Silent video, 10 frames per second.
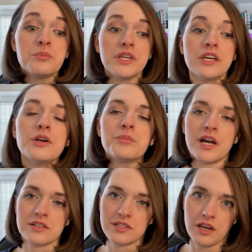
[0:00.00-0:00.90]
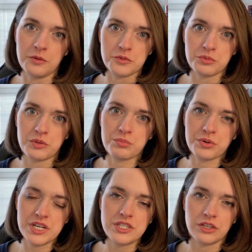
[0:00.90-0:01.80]
beginner box comes with
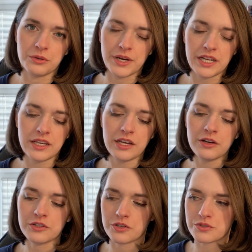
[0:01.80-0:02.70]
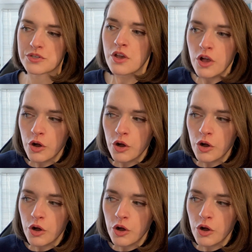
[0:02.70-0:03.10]
pre-generated characters.